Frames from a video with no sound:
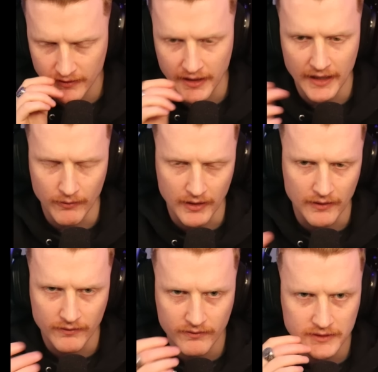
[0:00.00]
Okay,
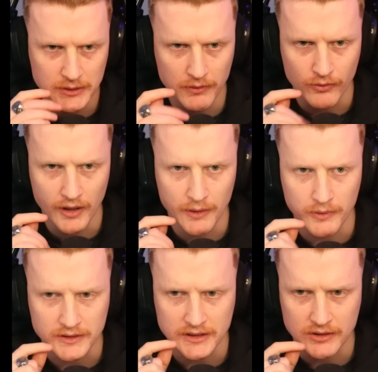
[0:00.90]
well, someone really
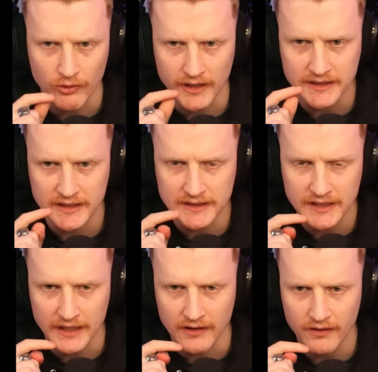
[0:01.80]
wants us to release this thing.